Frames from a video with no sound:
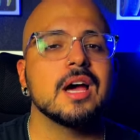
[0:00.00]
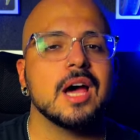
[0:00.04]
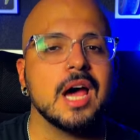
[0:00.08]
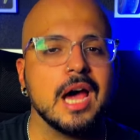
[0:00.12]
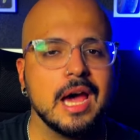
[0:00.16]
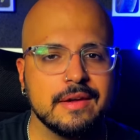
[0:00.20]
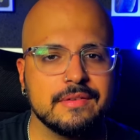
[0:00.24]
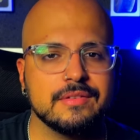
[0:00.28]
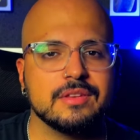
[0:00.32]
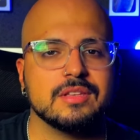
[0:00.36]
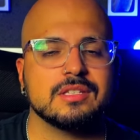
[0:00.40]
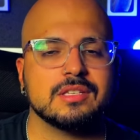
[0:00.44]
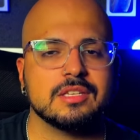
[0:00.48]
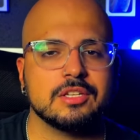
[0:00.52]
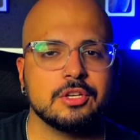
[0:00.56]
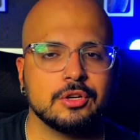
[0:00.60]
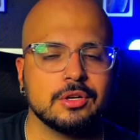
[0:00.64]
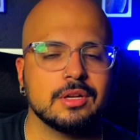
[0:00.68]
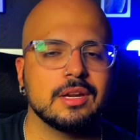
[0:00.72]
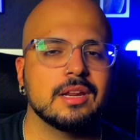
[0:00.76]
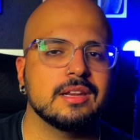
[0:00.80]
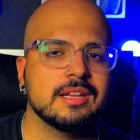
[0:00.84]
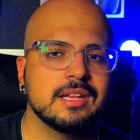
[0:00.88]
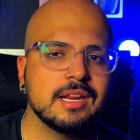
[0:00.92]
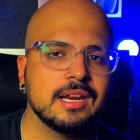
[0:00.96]
obviously you're
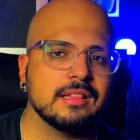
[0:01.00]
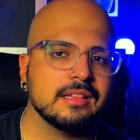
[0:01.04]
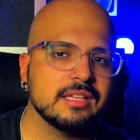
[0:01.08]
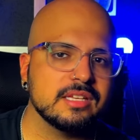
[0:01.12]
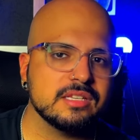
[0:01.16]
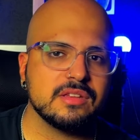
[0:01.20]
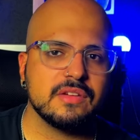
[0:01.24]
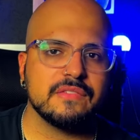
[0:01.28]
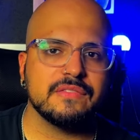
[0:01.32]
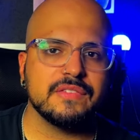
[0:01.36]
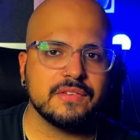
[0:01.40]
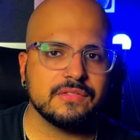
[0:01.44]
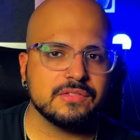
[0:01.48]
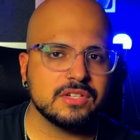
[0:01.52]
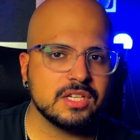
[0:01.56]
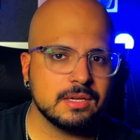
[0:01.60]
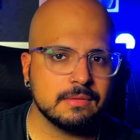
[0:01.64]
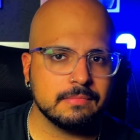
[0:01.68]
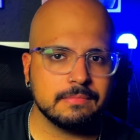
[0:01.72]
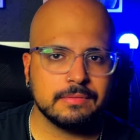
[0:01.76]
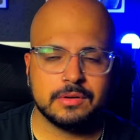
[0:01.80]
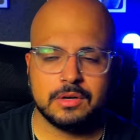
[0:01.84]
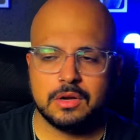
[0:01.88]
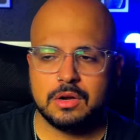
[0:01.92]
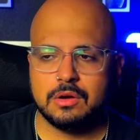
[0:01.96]
gonna need at least a
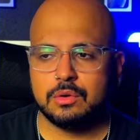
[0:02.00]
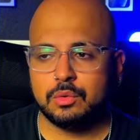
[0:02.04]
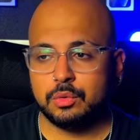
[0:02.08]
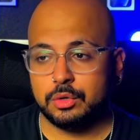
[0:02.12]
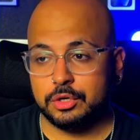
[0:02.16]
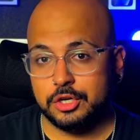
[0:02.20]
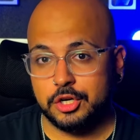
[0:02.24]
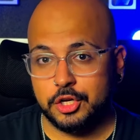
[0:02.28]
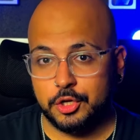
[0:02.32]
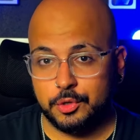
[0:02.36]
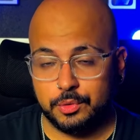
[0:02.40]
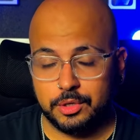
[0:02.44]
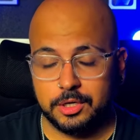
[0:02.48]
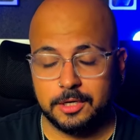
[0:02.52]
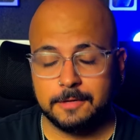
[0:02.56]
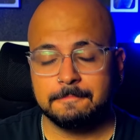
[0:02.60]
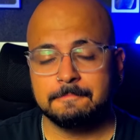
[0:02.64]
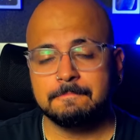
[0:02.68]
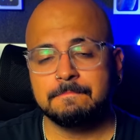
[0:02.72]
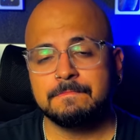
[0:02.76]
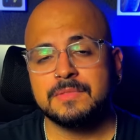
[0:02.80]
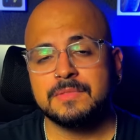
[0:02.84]
fifteen Pro or newer.